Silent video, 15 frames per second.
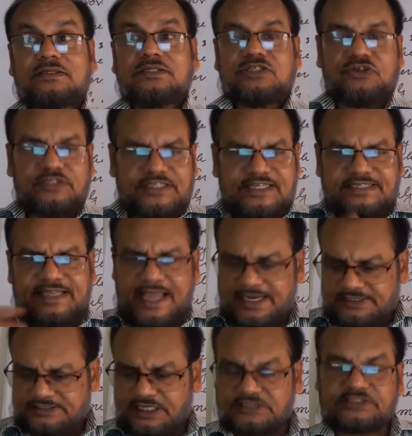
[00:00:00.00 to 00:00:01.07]
So these
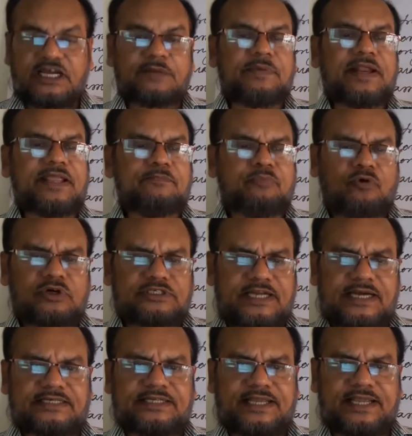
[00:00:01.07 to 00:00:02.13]
characters are very
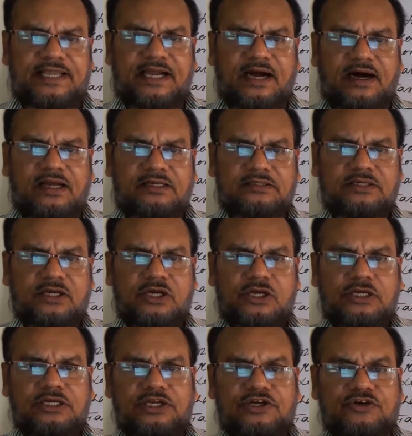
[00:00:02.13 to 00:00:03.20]
important here,
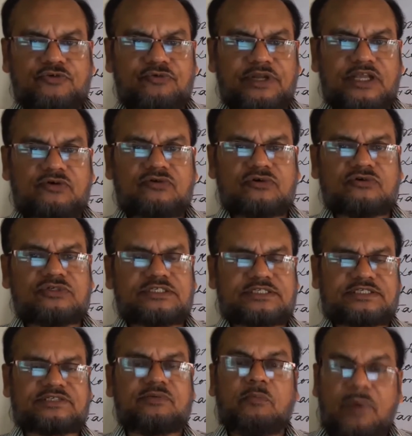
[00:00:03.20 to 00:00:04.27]

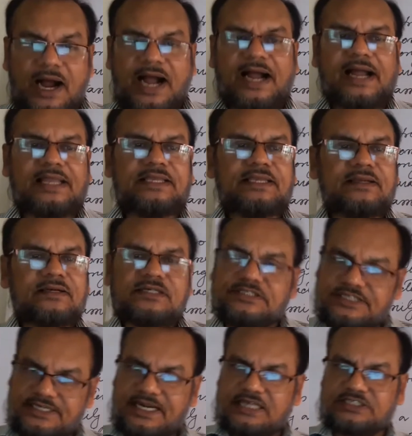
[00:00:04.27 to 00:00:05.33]
introduced by
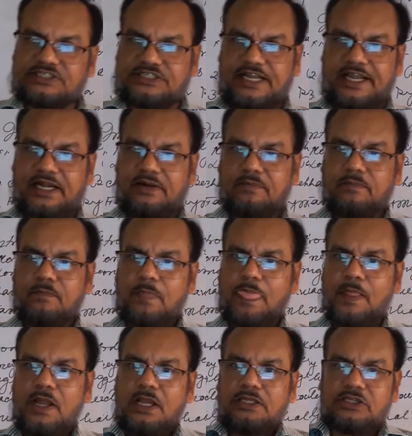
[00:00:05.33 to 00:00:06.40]
Jane Austen.
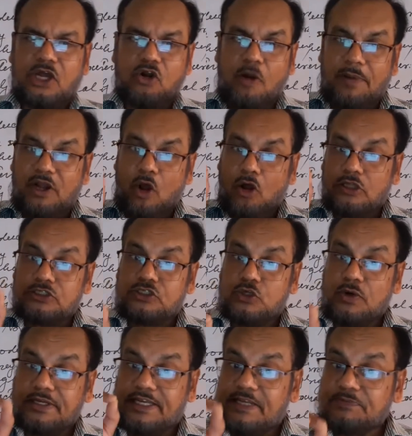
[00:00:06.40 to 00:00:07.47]
The novel
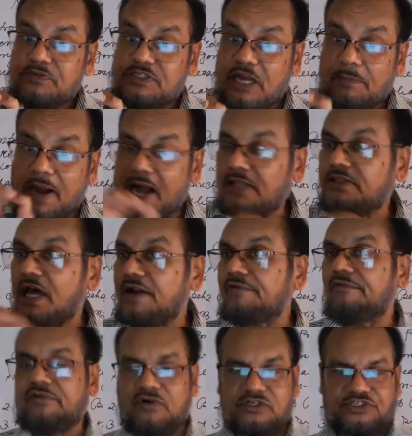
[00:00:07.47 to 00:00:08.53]
also gives some
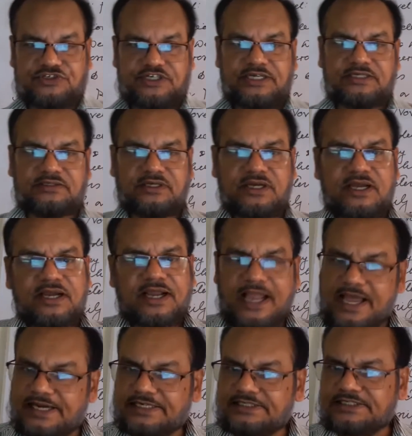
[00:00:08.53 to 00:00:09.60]
other interesting
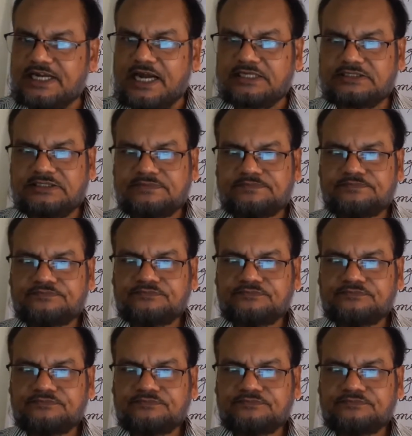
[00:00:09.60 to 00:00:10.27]
characters,